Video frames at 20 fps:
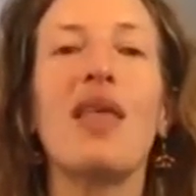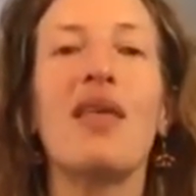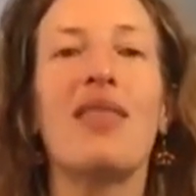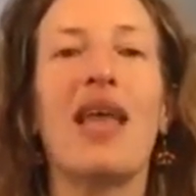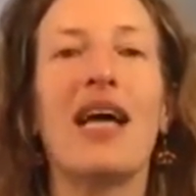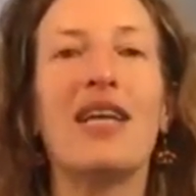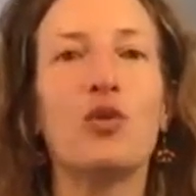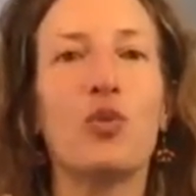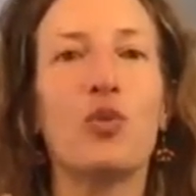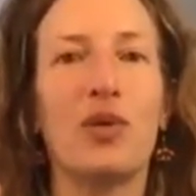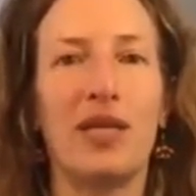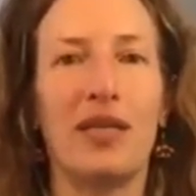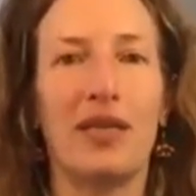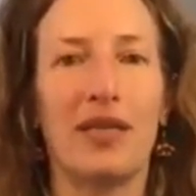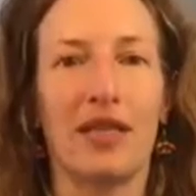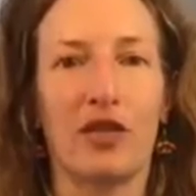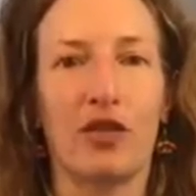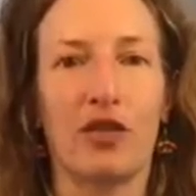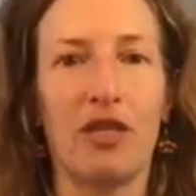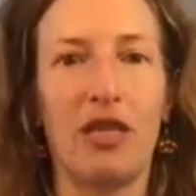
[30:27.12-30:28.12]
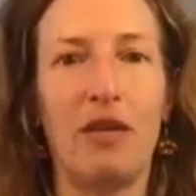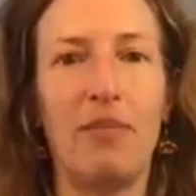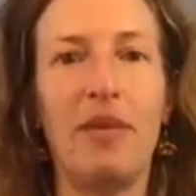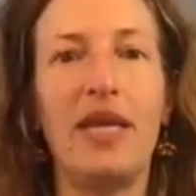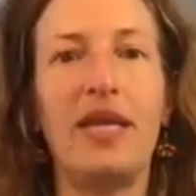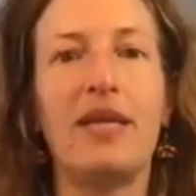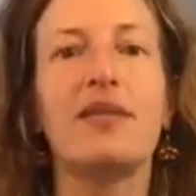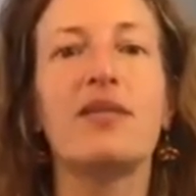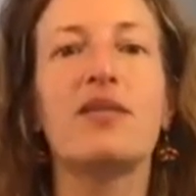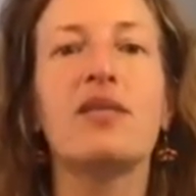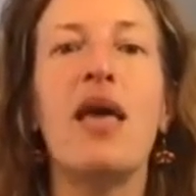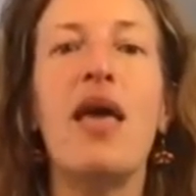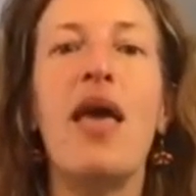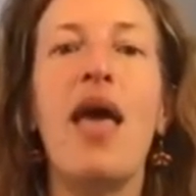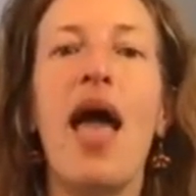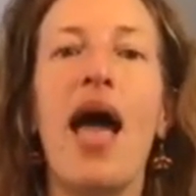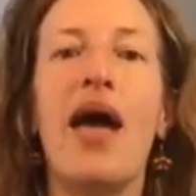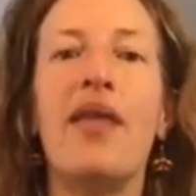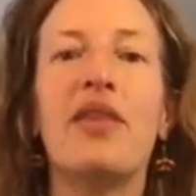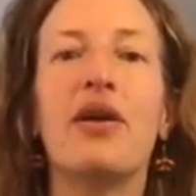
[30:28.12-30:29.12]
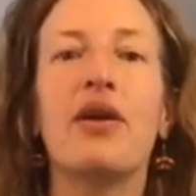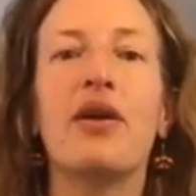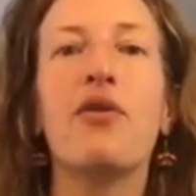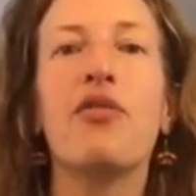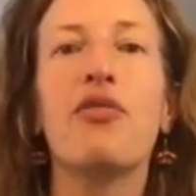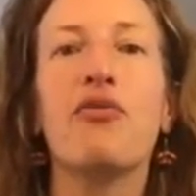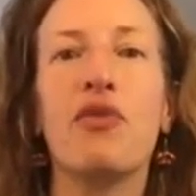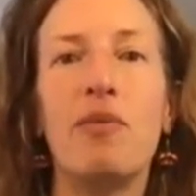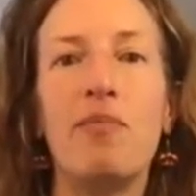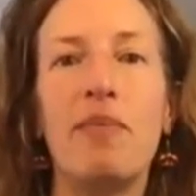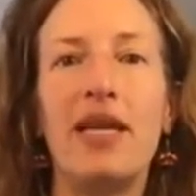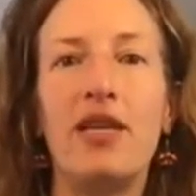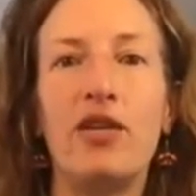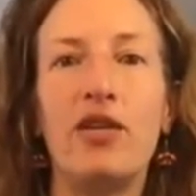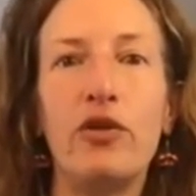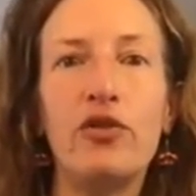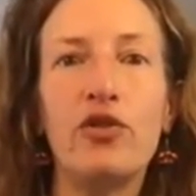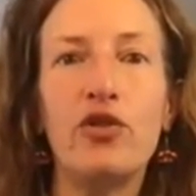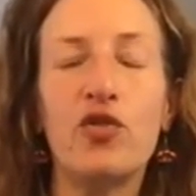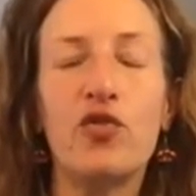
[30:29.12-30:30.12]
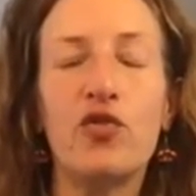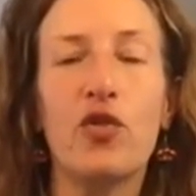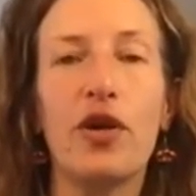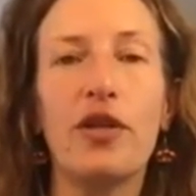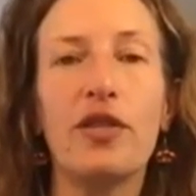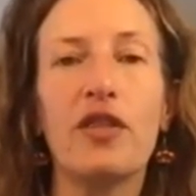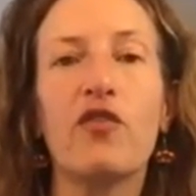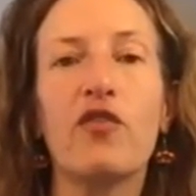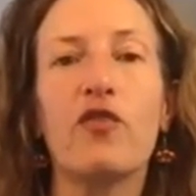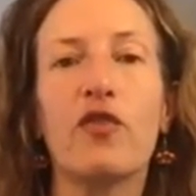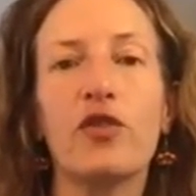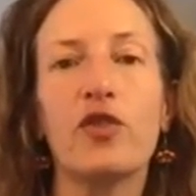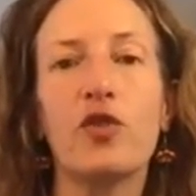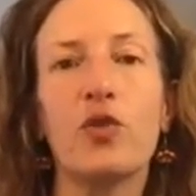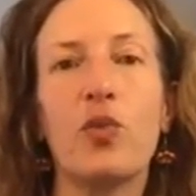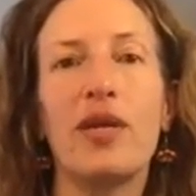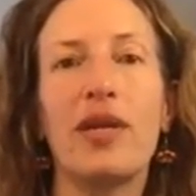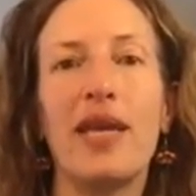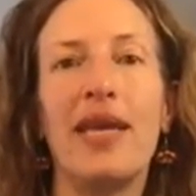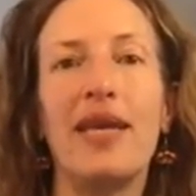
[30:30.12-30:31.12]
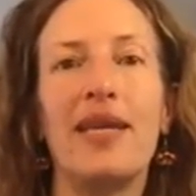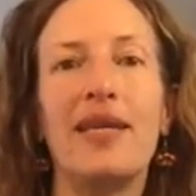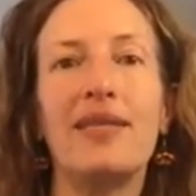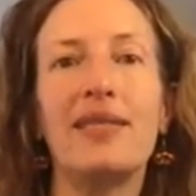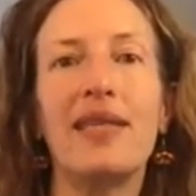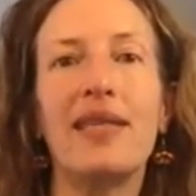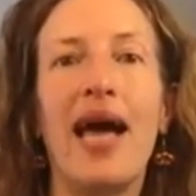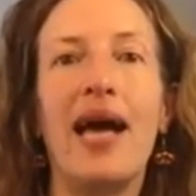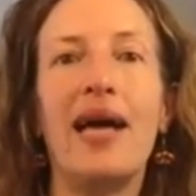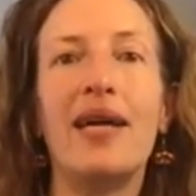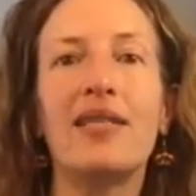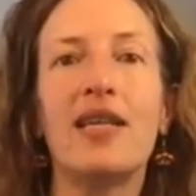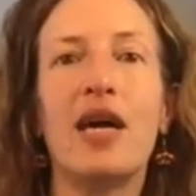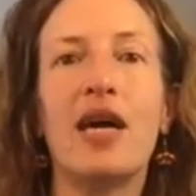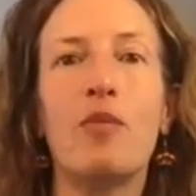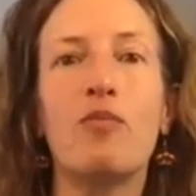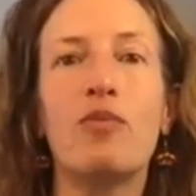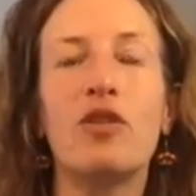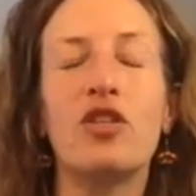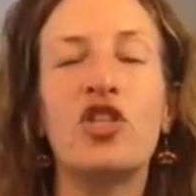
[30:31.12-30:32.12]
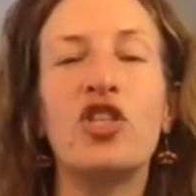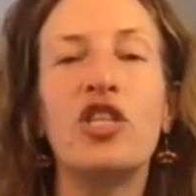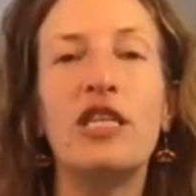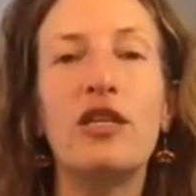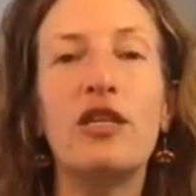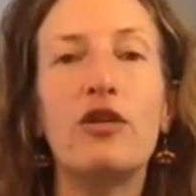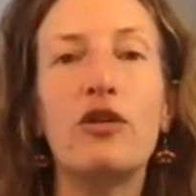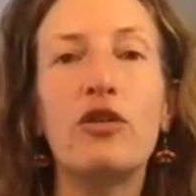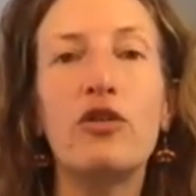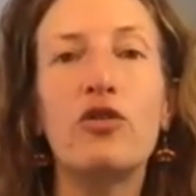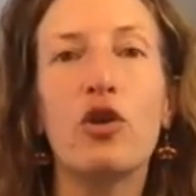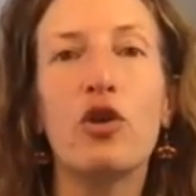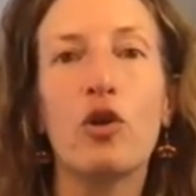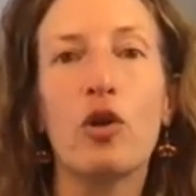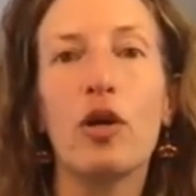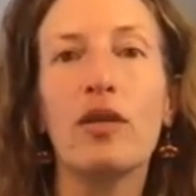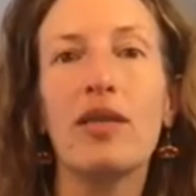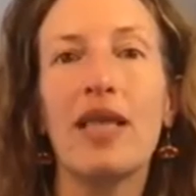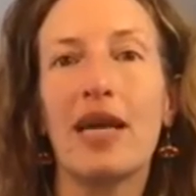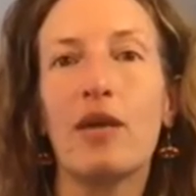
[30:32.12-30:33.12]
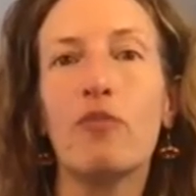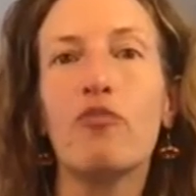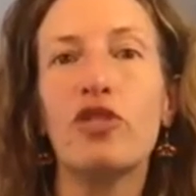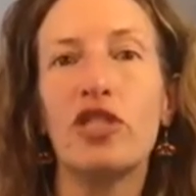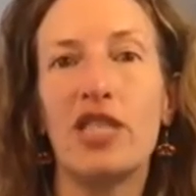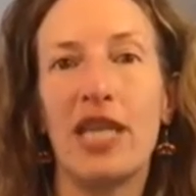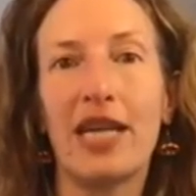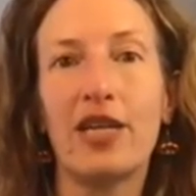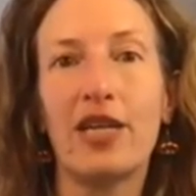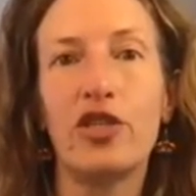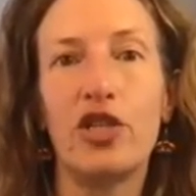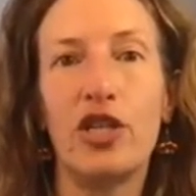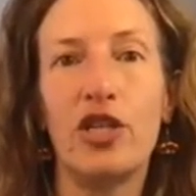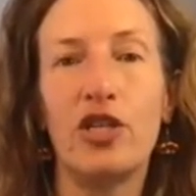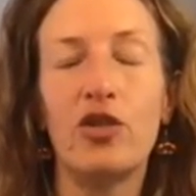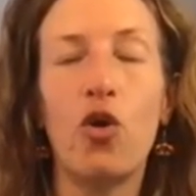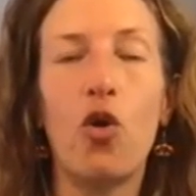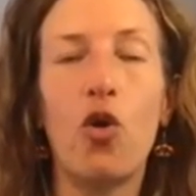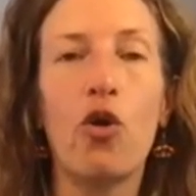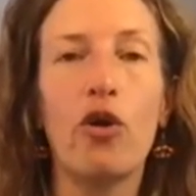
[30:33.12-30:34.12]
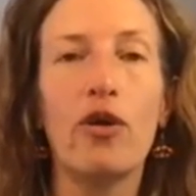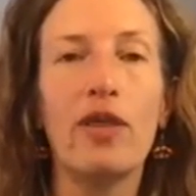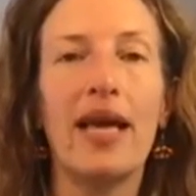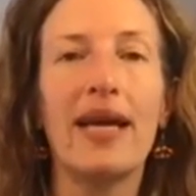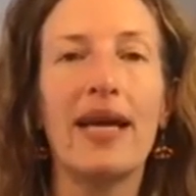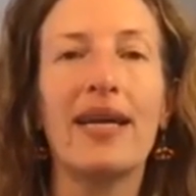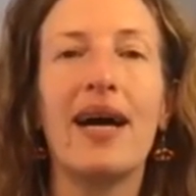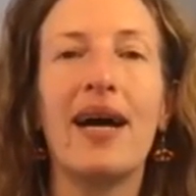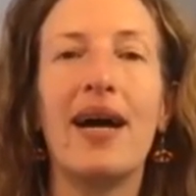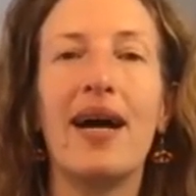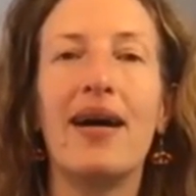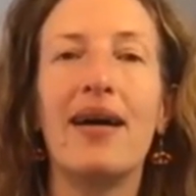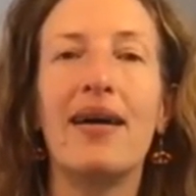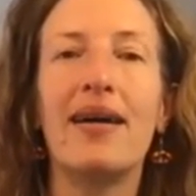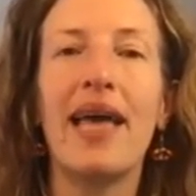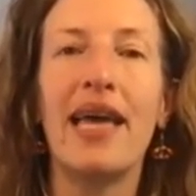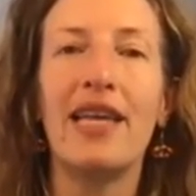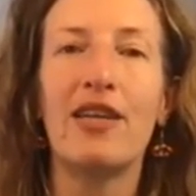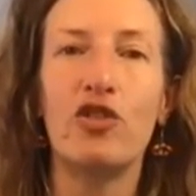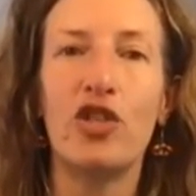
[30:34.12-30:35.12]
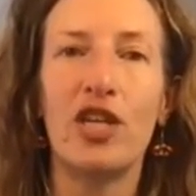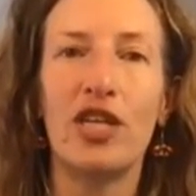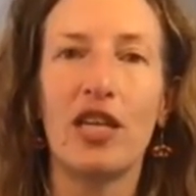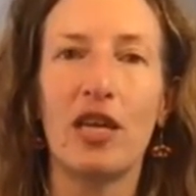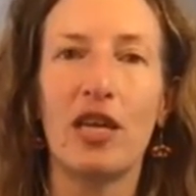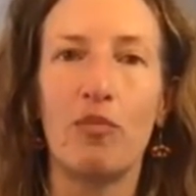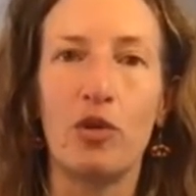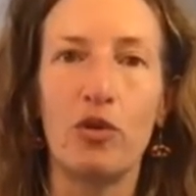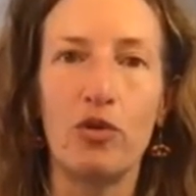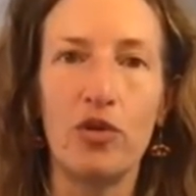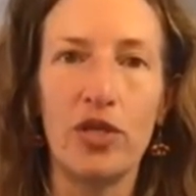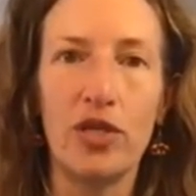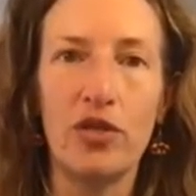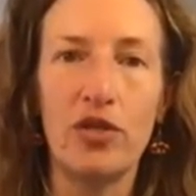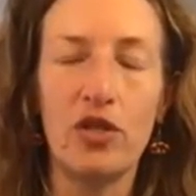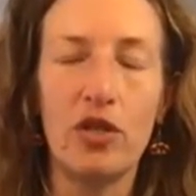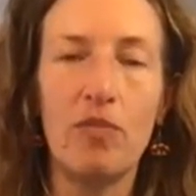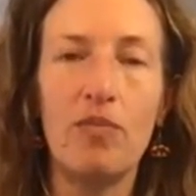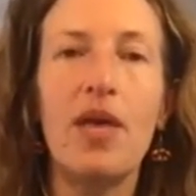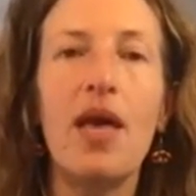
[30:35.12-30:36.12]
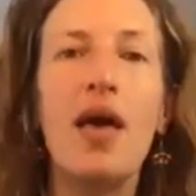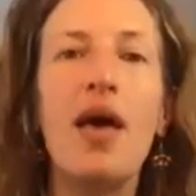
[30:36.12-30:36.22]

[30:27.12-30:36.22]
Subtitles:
That's what it literally means. And there are three main uses for it. The first one is as a shield or like a protection or like a energetic immune system.